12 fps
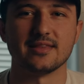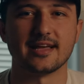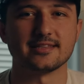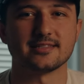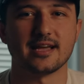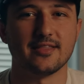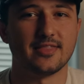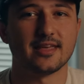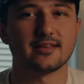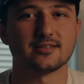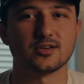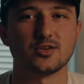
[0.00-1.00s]
And I
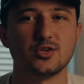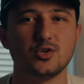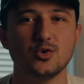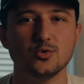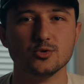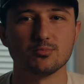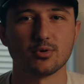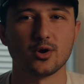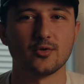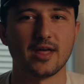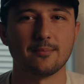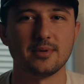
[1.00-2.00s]
think it's a huge
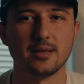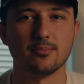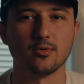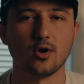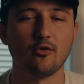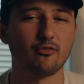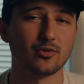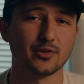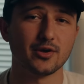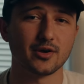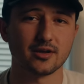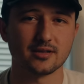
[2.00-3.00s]
pro that people
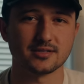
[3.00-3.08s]
overlook.